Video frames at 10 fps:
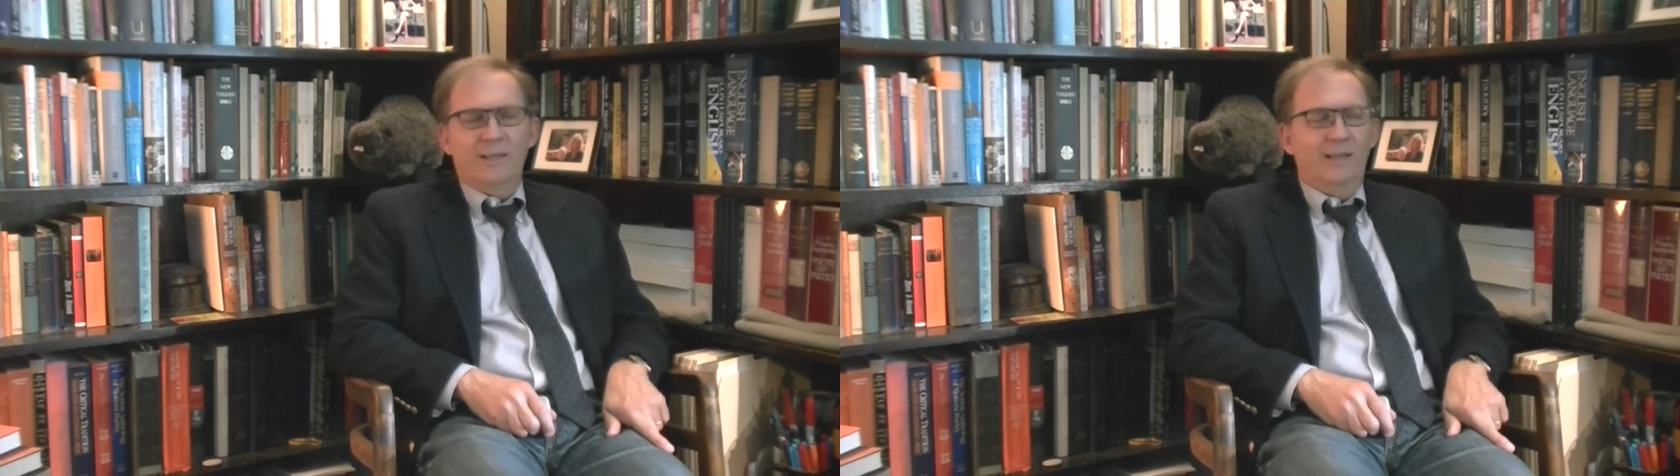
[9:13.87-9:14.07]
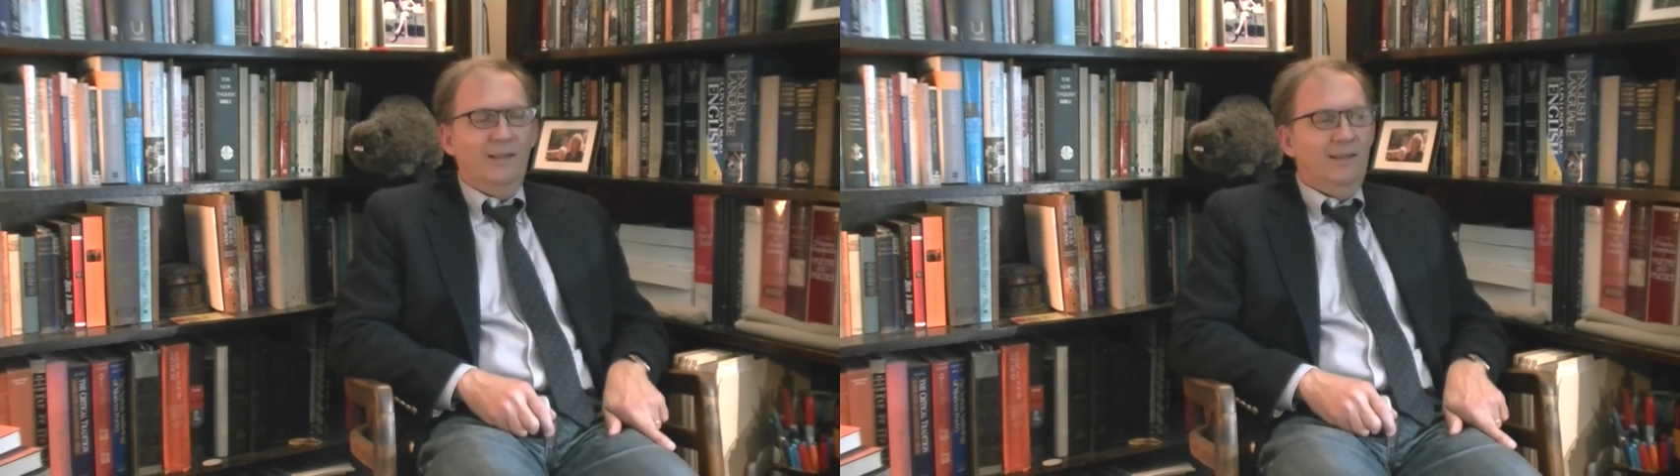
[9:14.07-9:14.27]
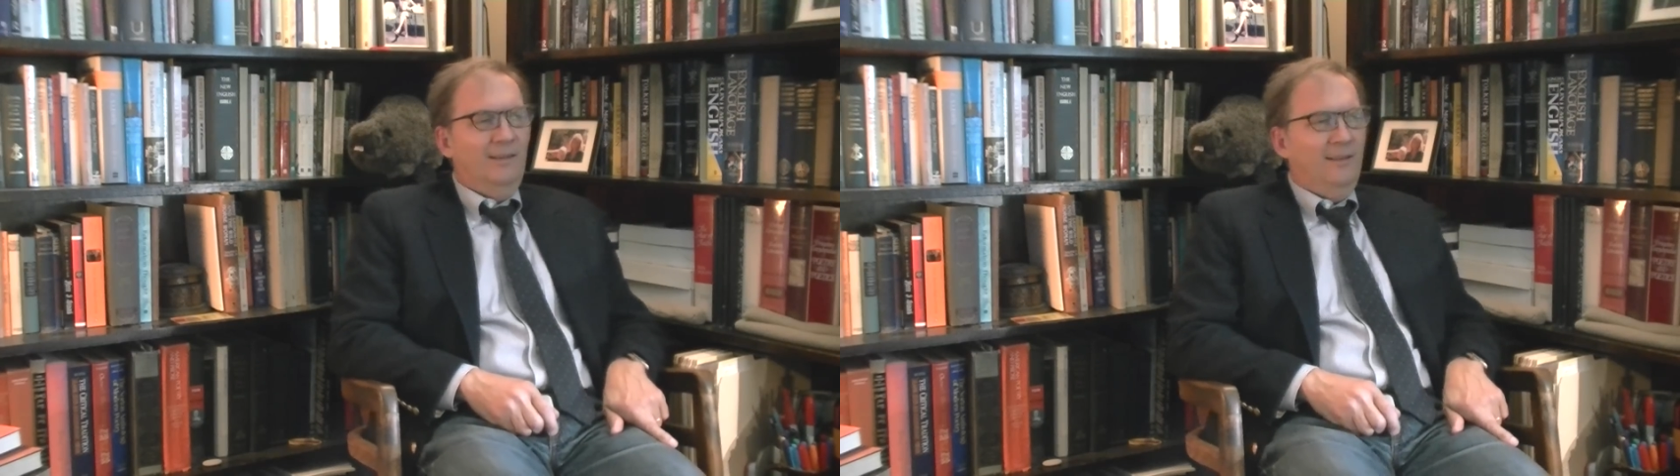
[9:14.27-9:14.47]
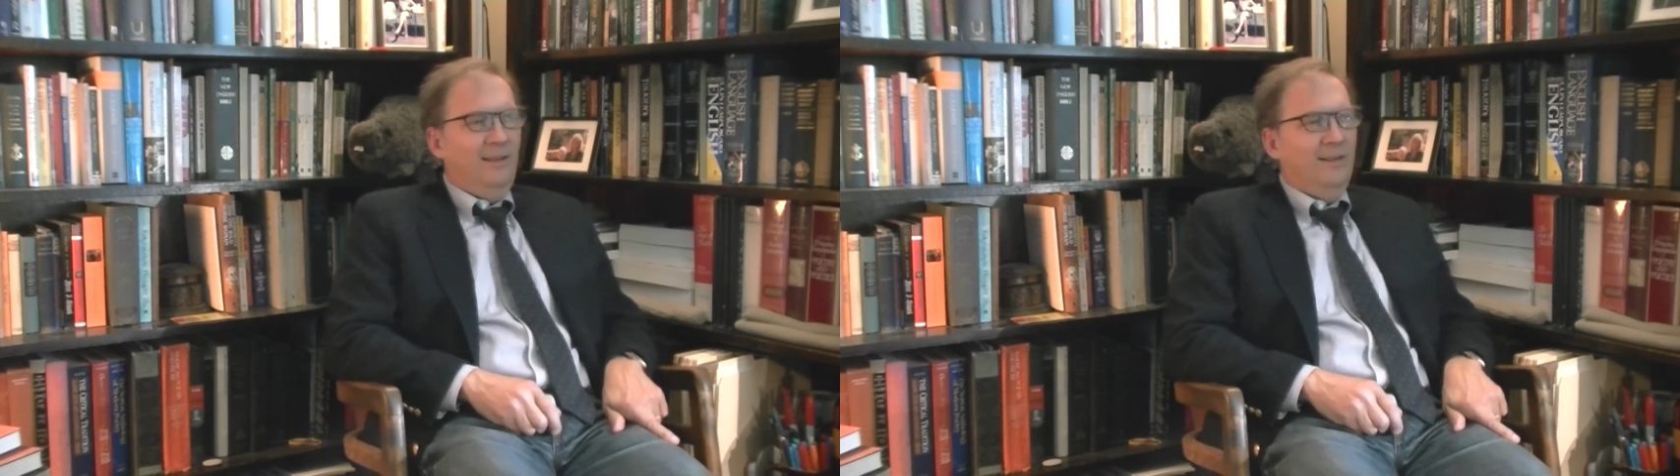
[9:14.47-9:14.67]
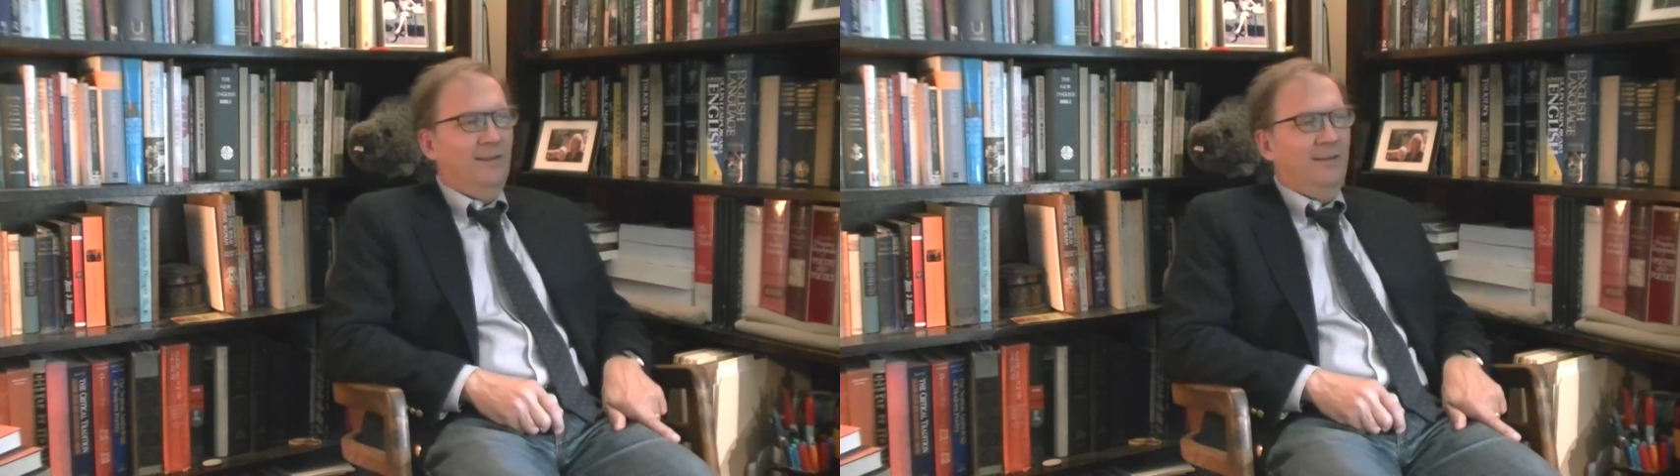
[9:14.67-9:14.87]
and
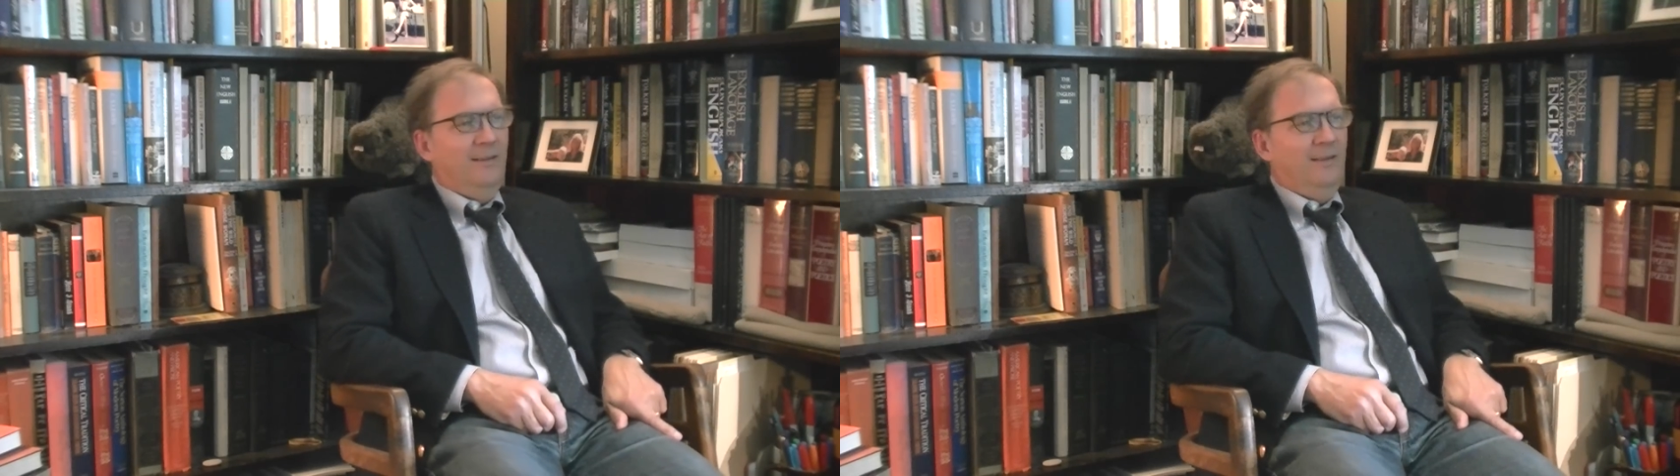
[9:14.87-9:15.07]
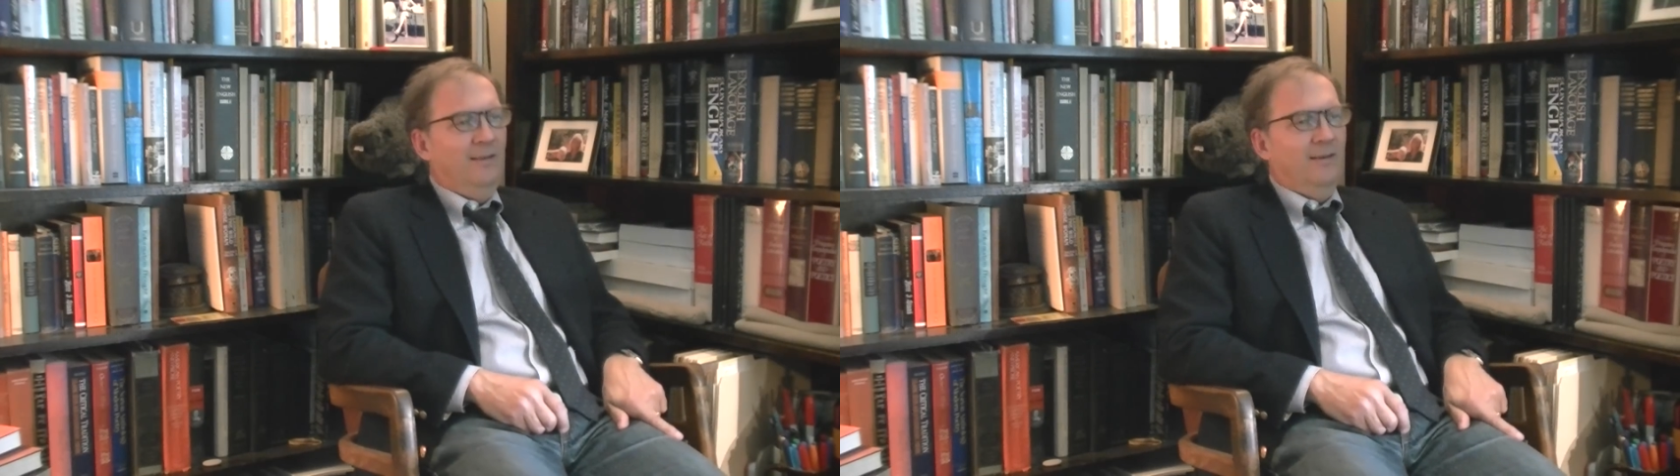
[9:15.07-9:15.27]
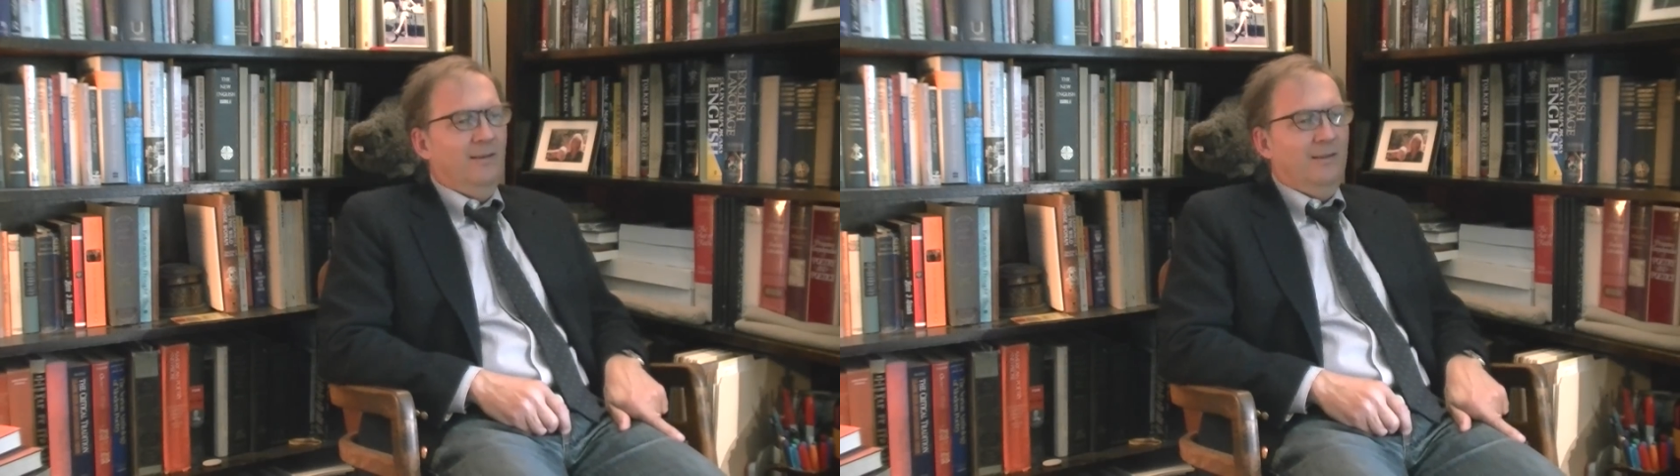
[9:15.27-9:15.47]
then the